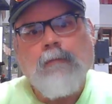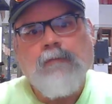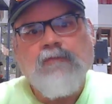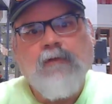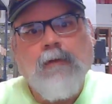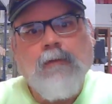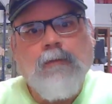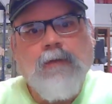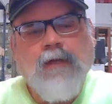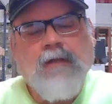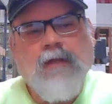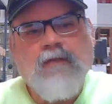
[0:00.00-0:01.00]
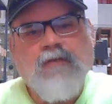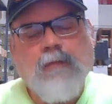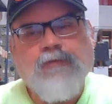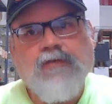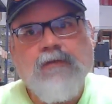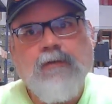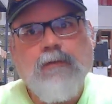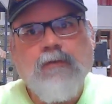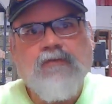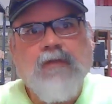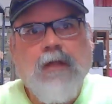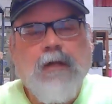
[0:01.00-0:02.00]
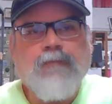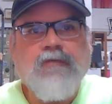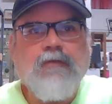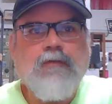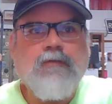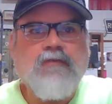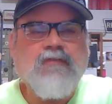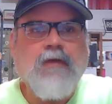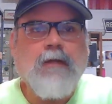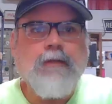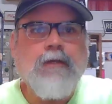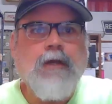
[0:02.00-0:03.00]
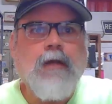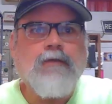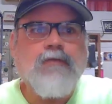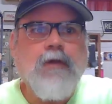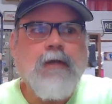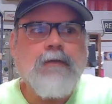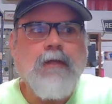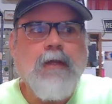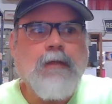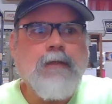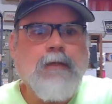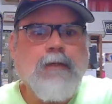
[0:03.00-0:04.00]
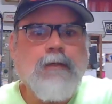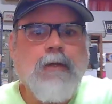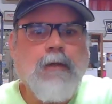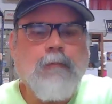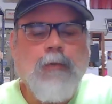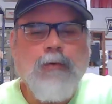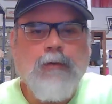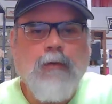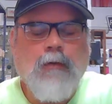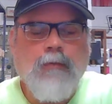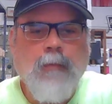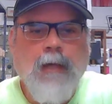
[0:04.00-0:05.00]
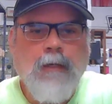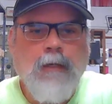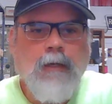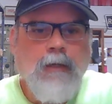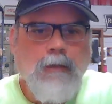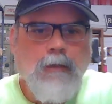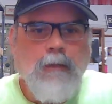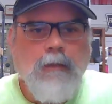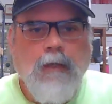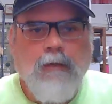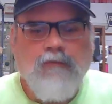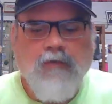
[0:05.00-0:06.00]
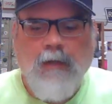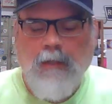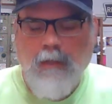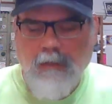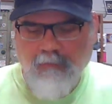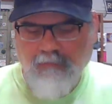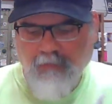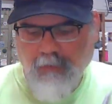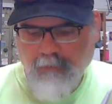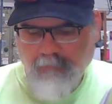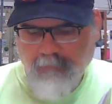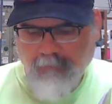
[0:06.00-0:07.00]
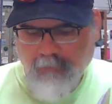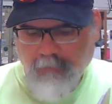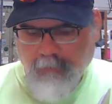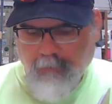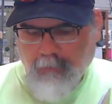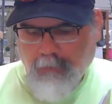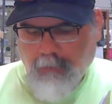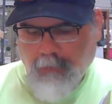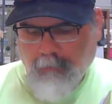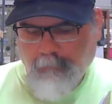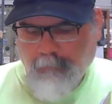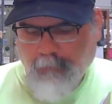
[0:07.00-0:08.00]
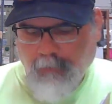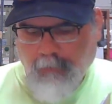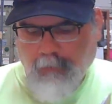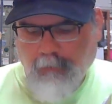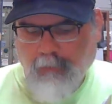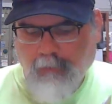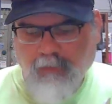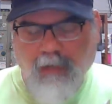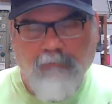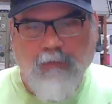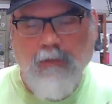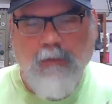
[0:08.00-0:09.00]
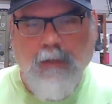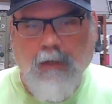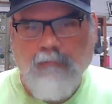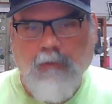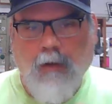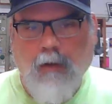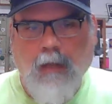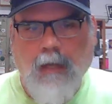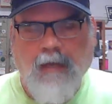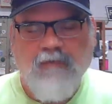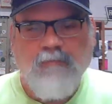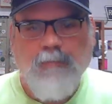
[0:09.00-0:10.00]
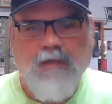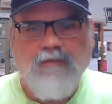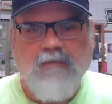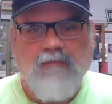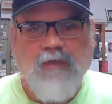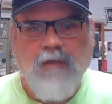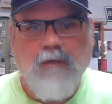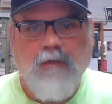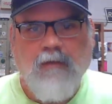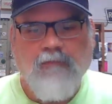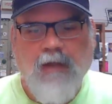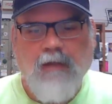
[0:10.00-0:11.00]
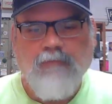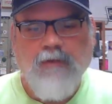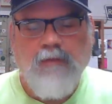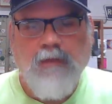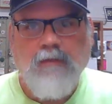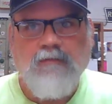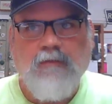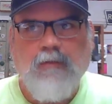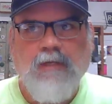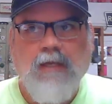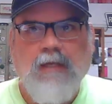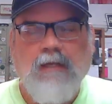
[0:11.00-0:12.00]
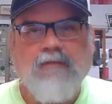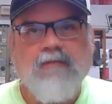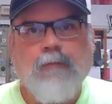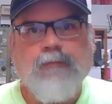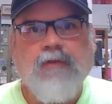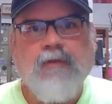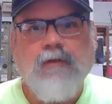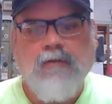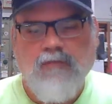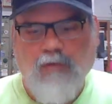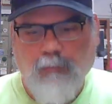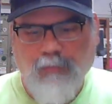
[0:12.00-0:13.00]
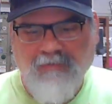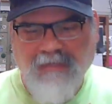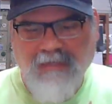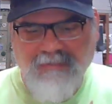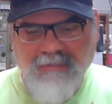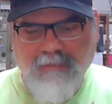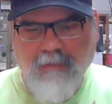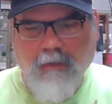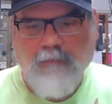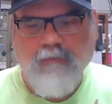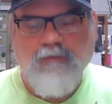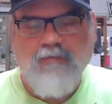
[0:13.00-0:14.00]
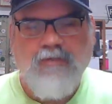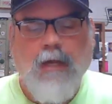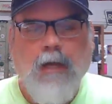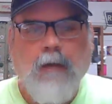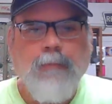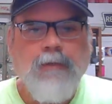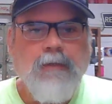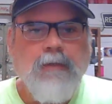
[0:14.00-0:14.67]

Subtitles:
So it's up to you. It's not up to you to sign the contract and then moan and groan about it and try to get it changed. They're never going to cover all aspects of everything. So again, it's up to the interpretation of the shop.